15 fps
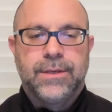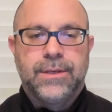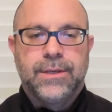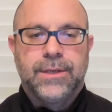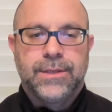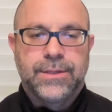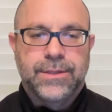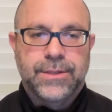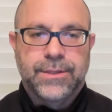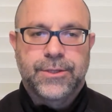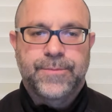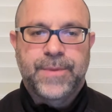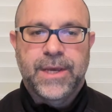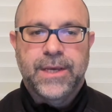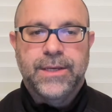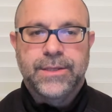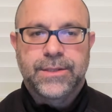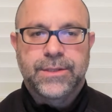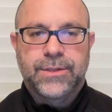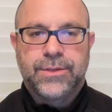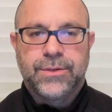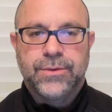is
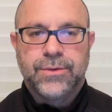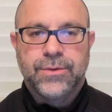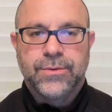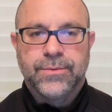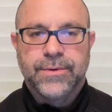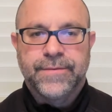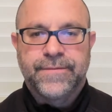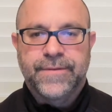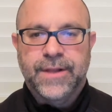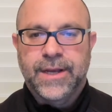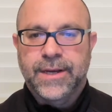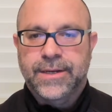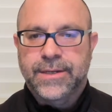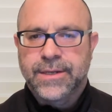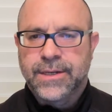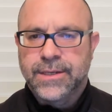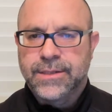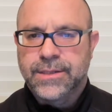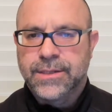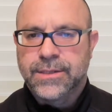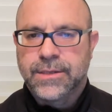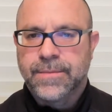space to reflect. And I
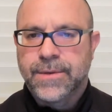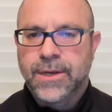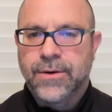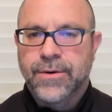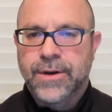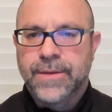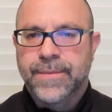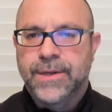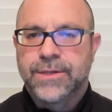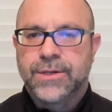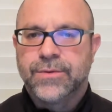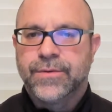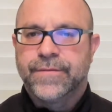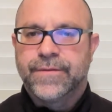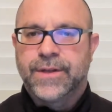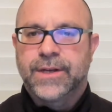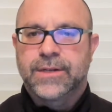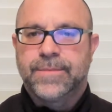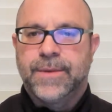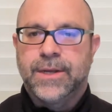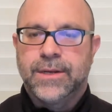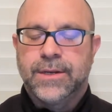see somebody already mentioned
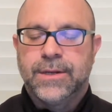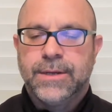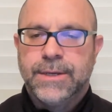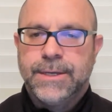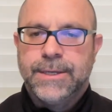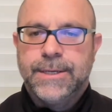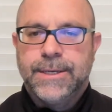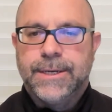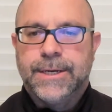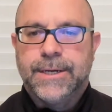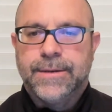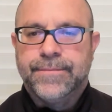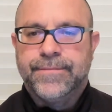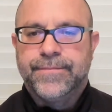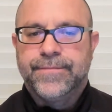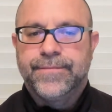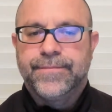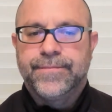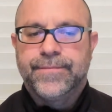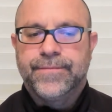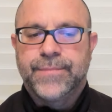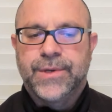reflect, Benton.
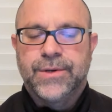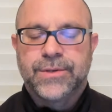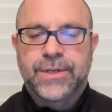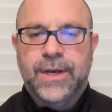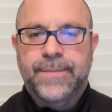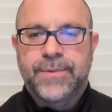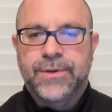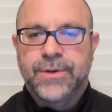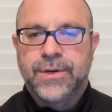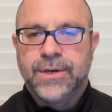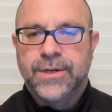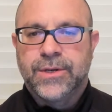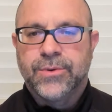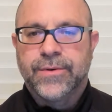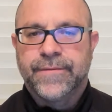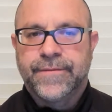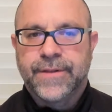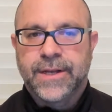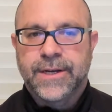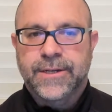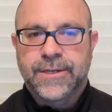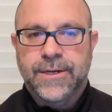There's opportunity to
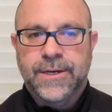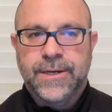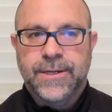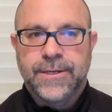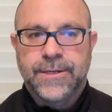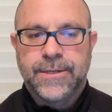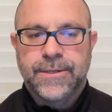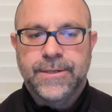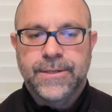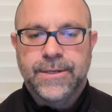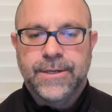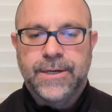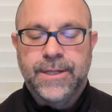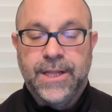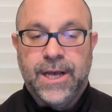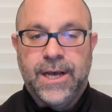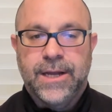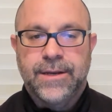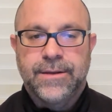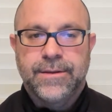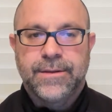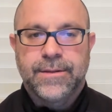reflect on a
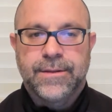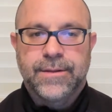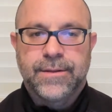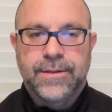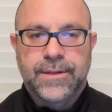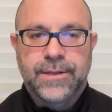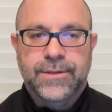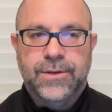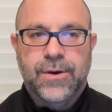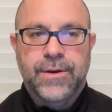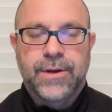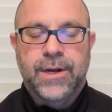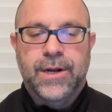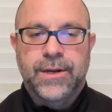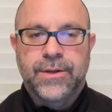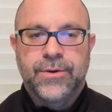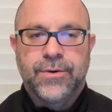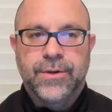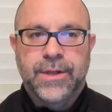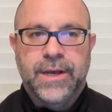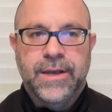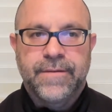lot that's going on in
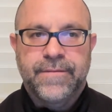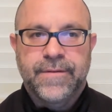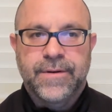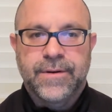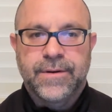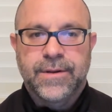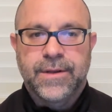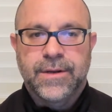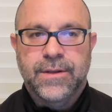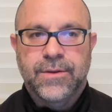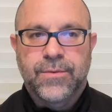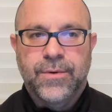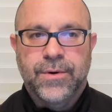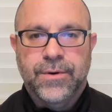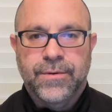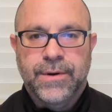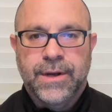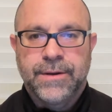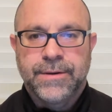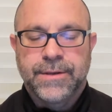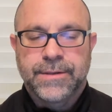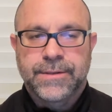your life and the world
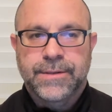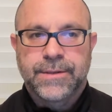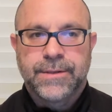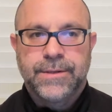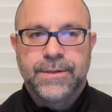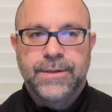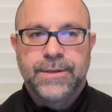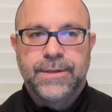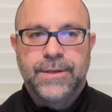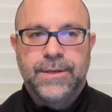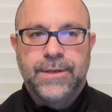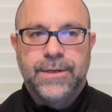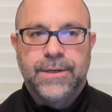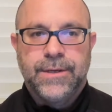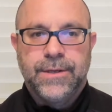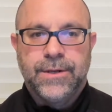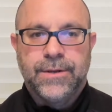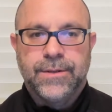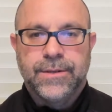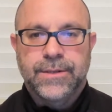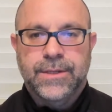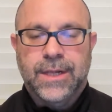around us.
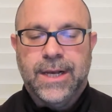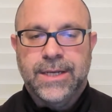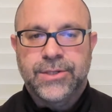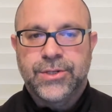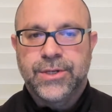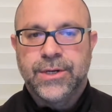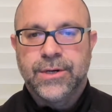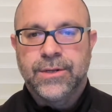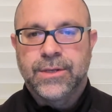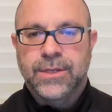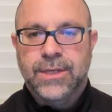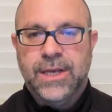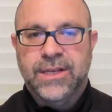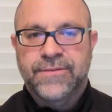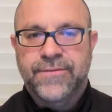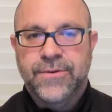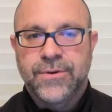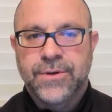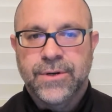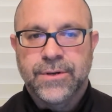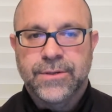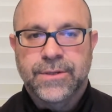This last year, these last few
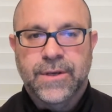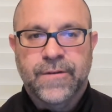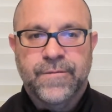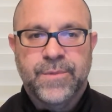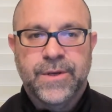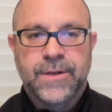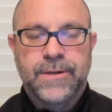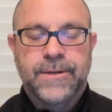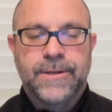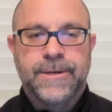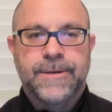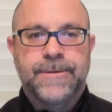years have been